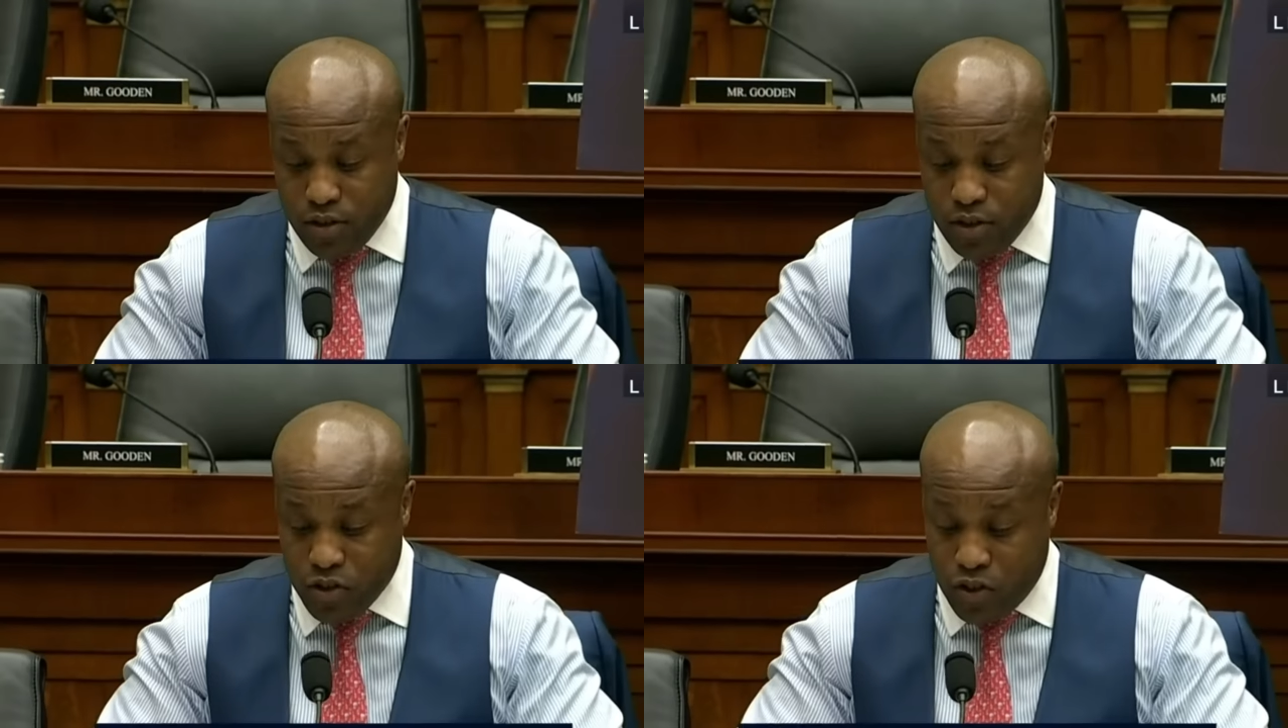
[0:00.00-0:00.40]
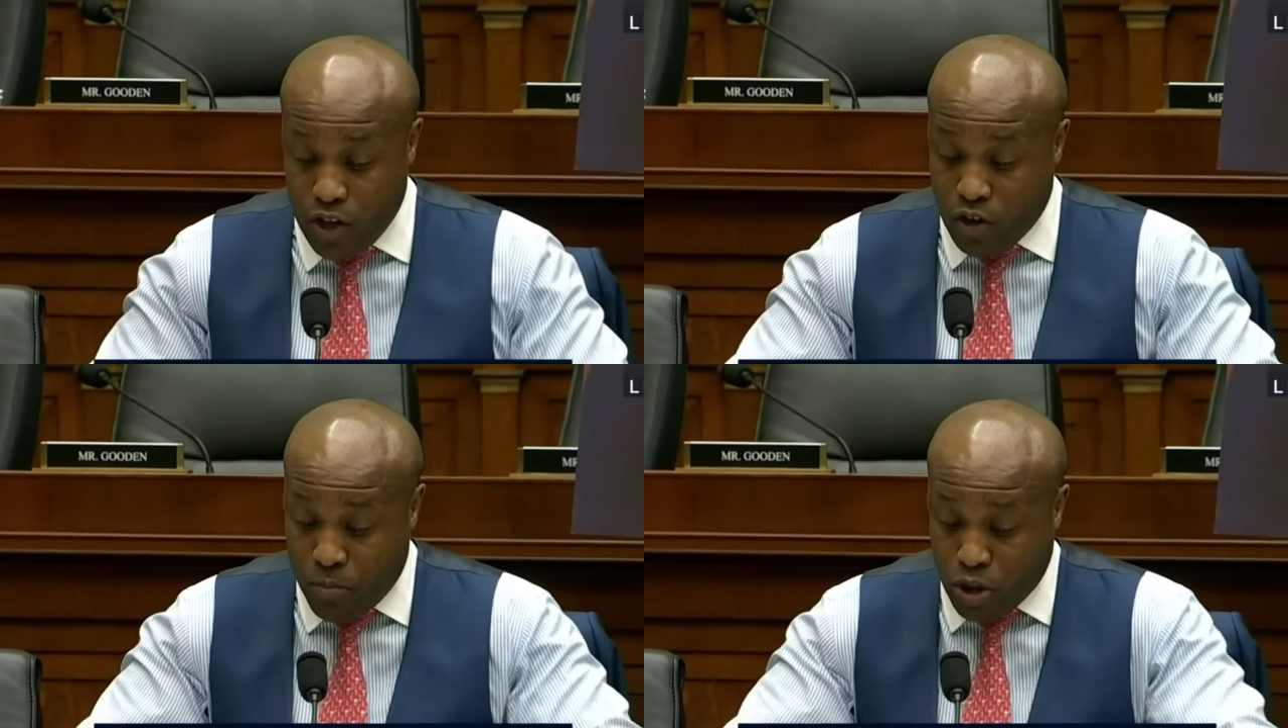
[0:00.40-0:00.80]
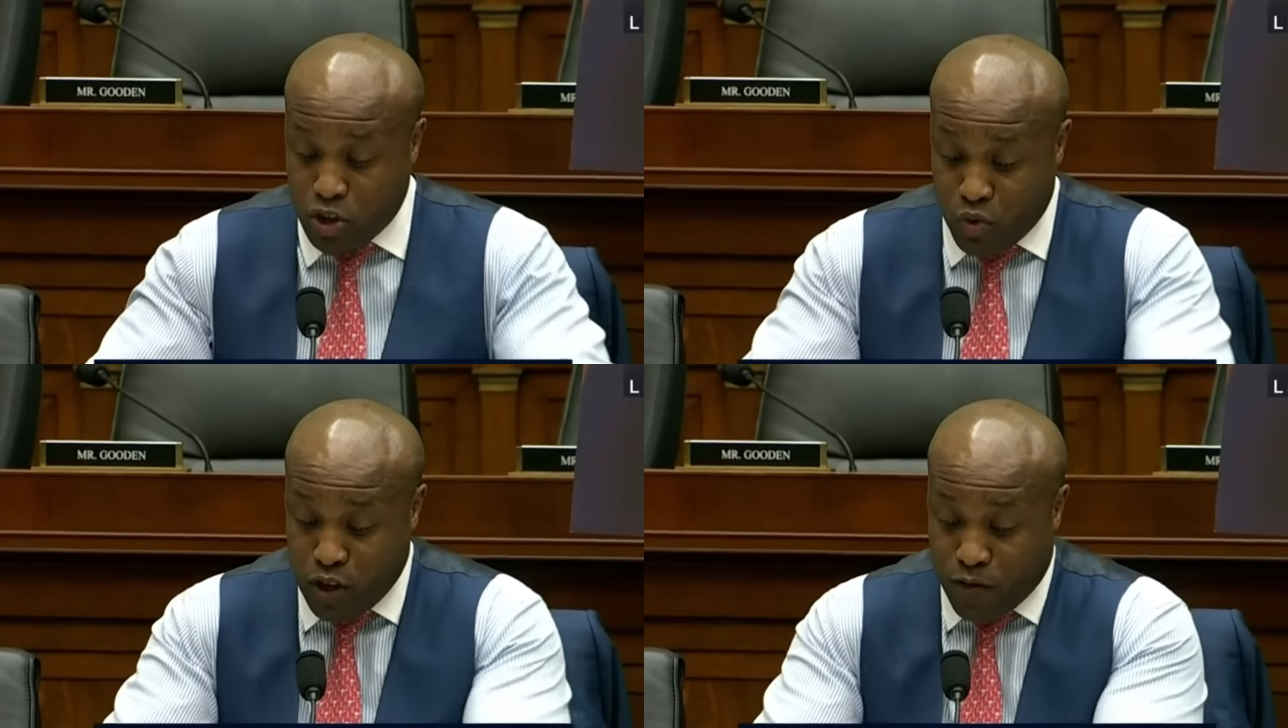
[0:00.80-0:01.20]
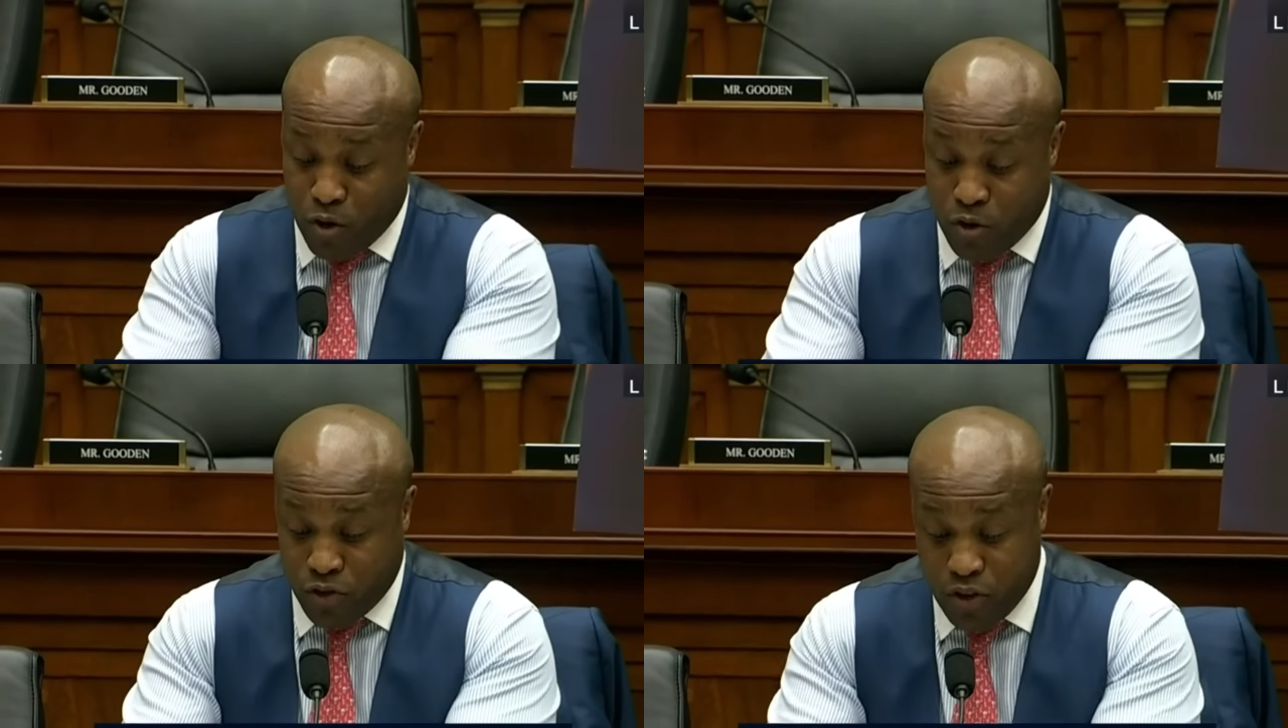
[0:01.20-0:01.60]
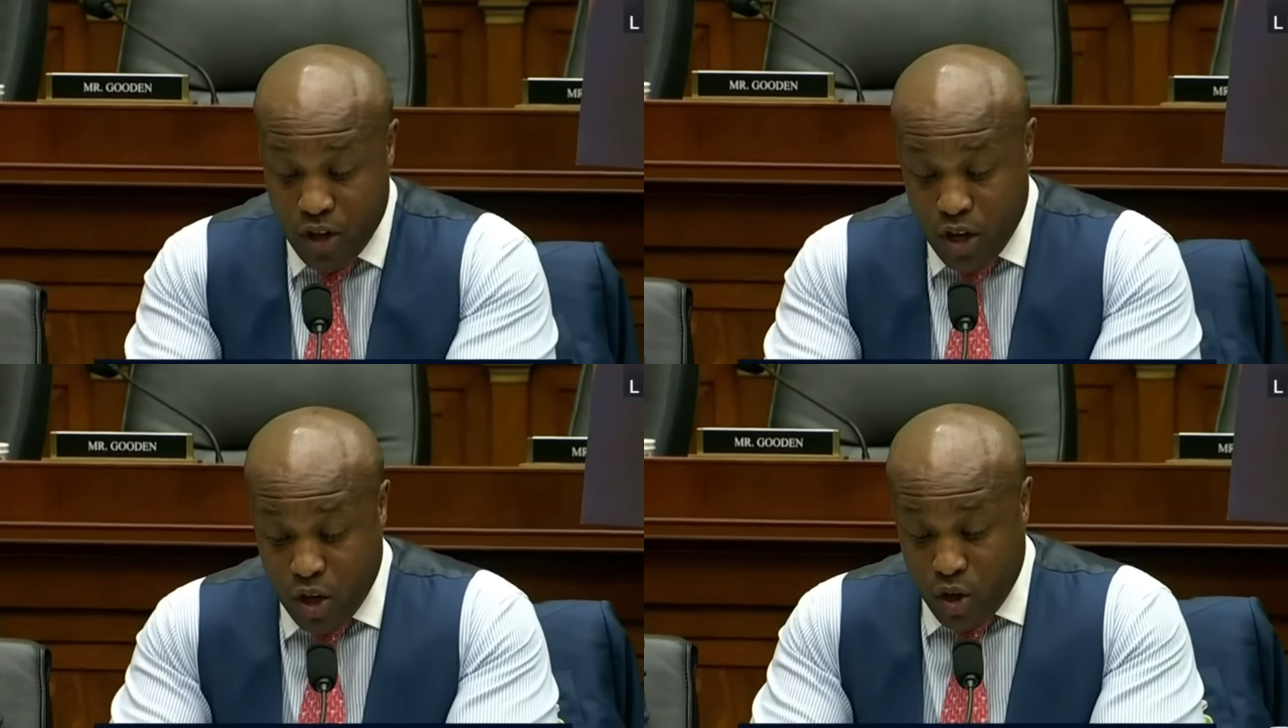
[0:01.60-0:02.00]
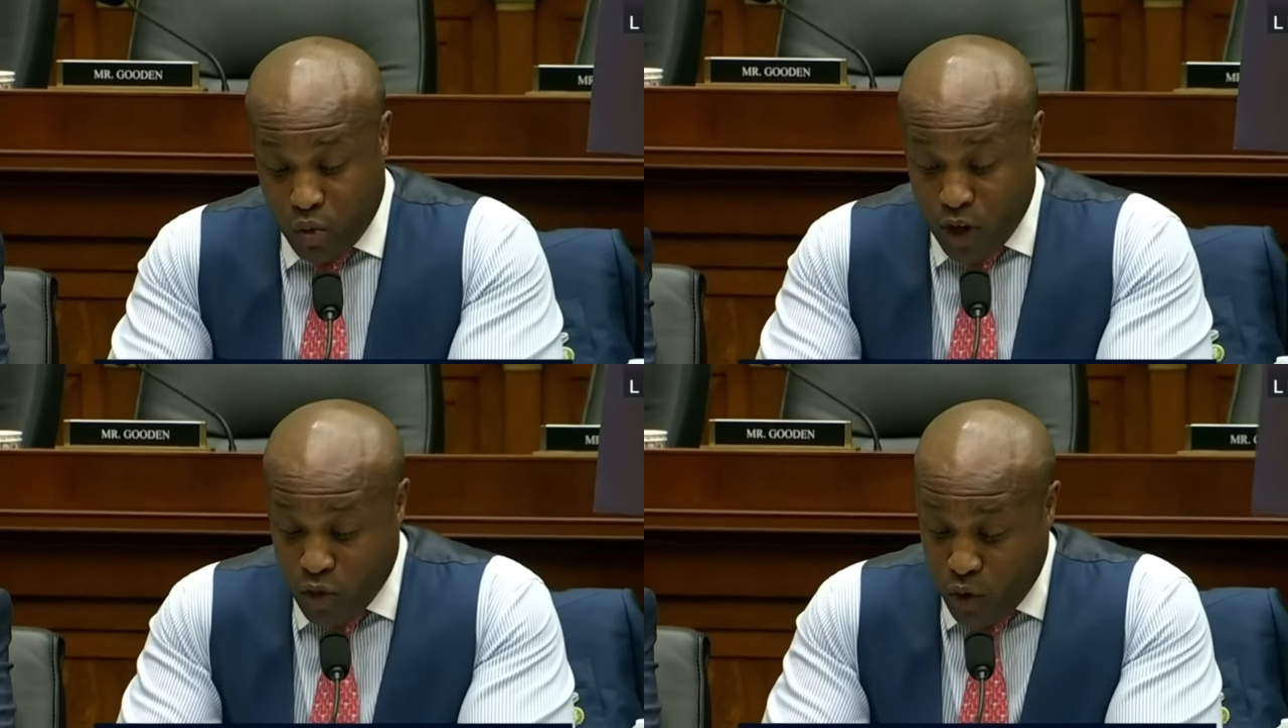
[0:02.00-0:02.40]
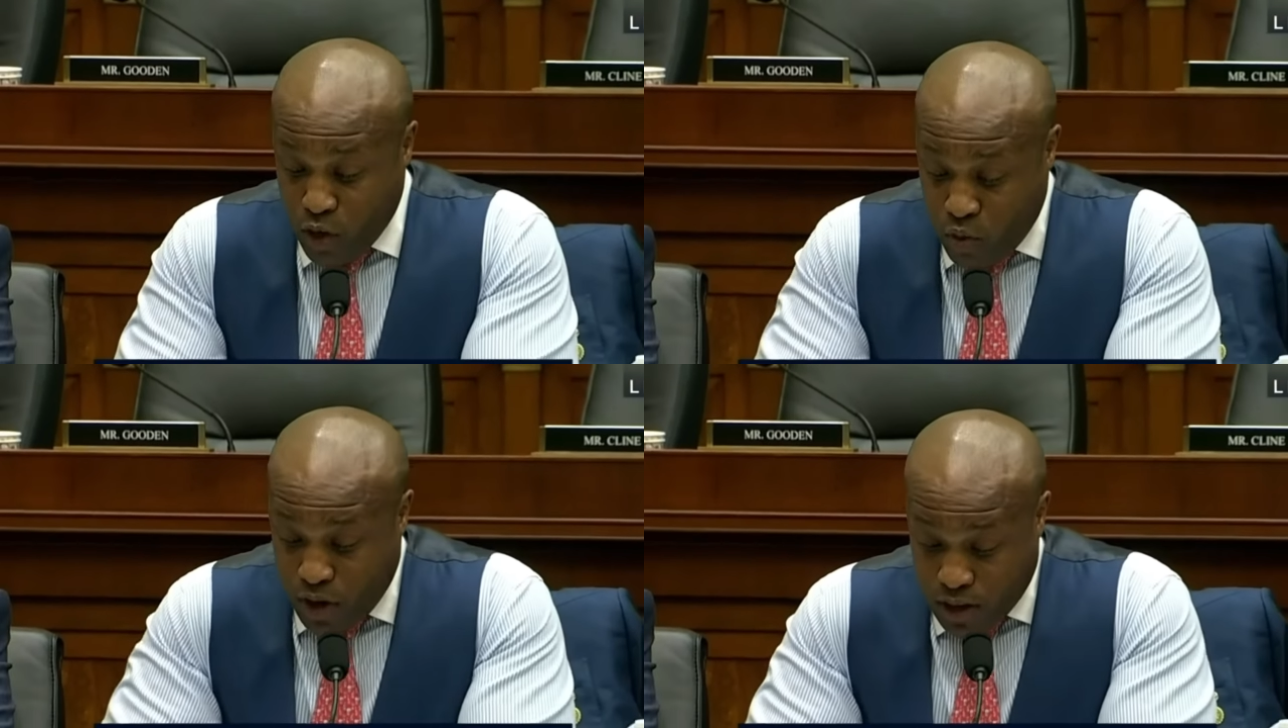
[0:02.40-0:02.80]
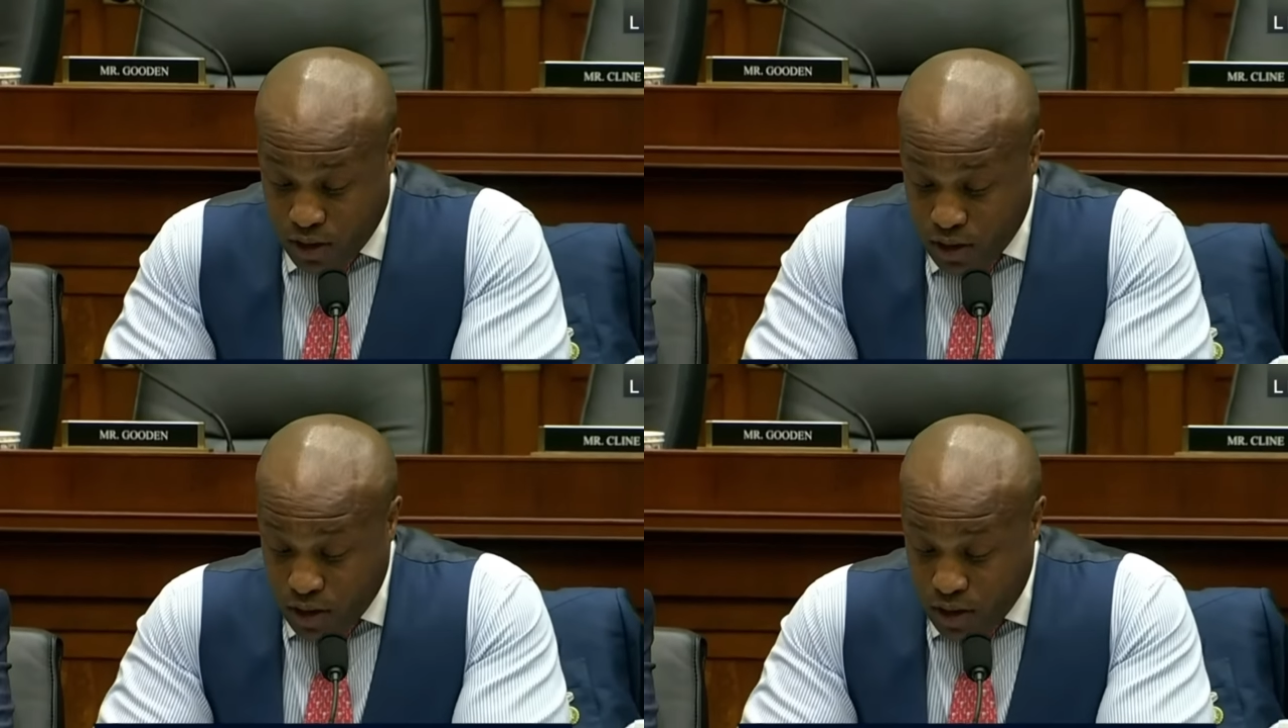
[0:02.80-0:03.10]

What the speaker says: You see, on March 21st, 2021,